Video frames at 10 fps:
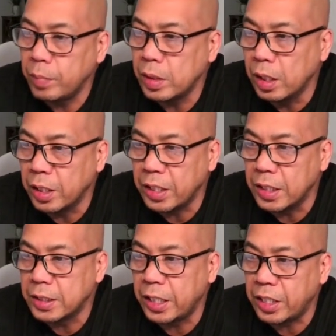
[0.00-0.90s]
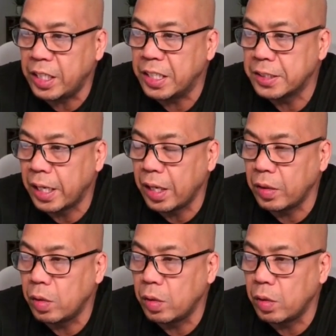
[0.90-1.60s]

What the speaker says: Lily is a King Zion